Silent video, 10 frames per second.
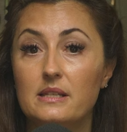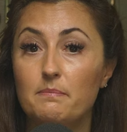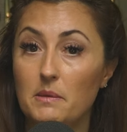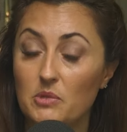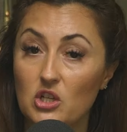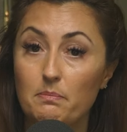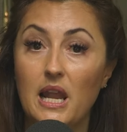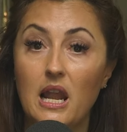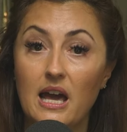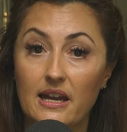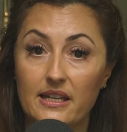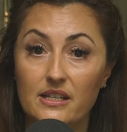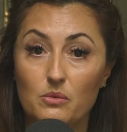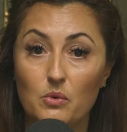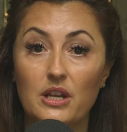membership
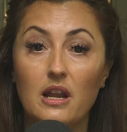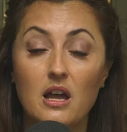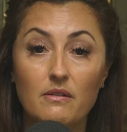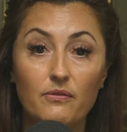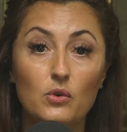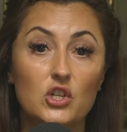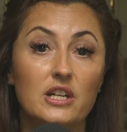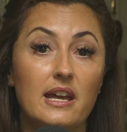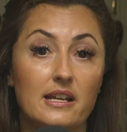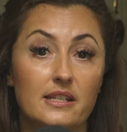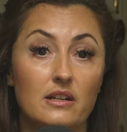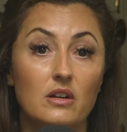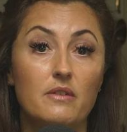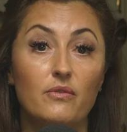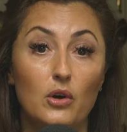aligns with an unfortunate
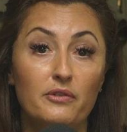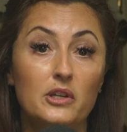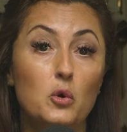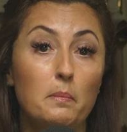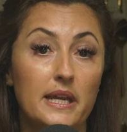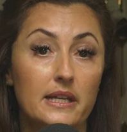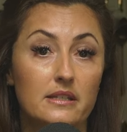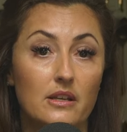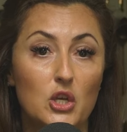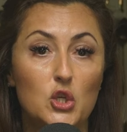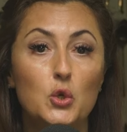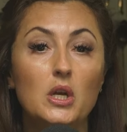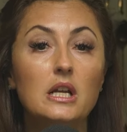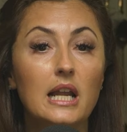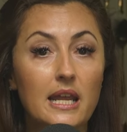accident involving your pet, you
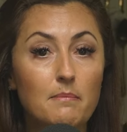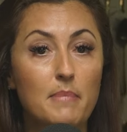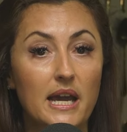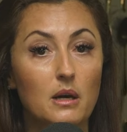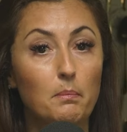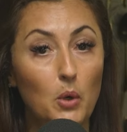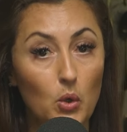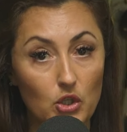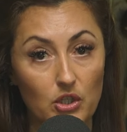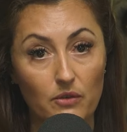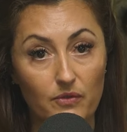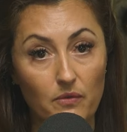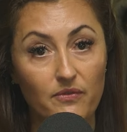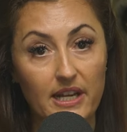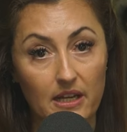can claim back a portion of your
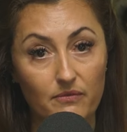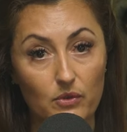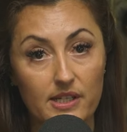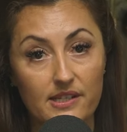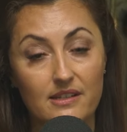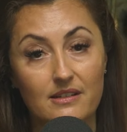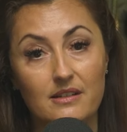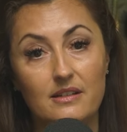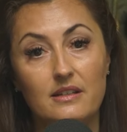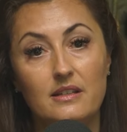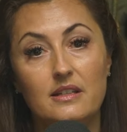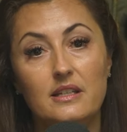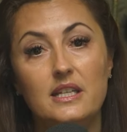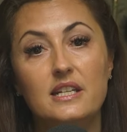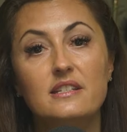vet invoice.
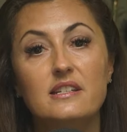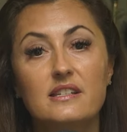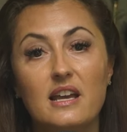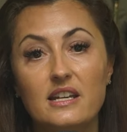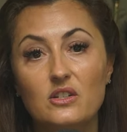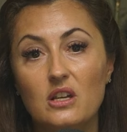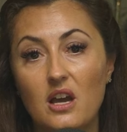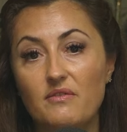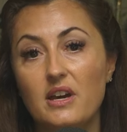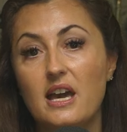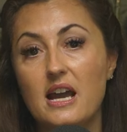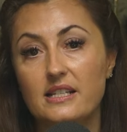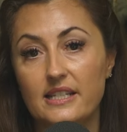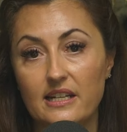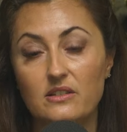It is designed to cover
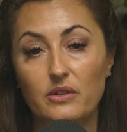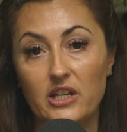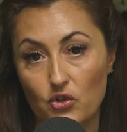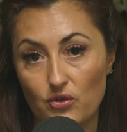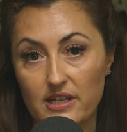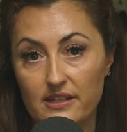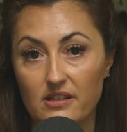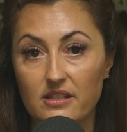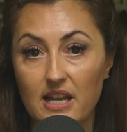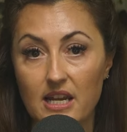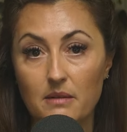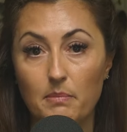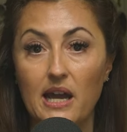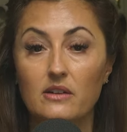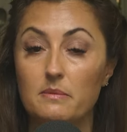accidental injuries sustained
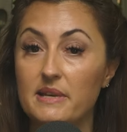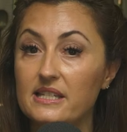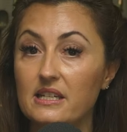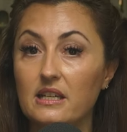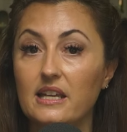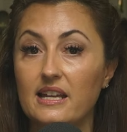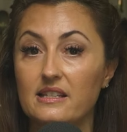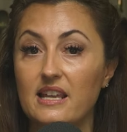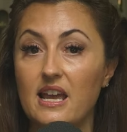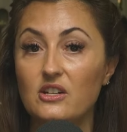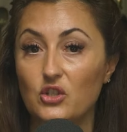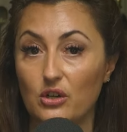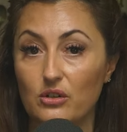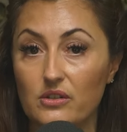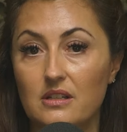by our domestic cats and
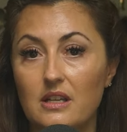dogs.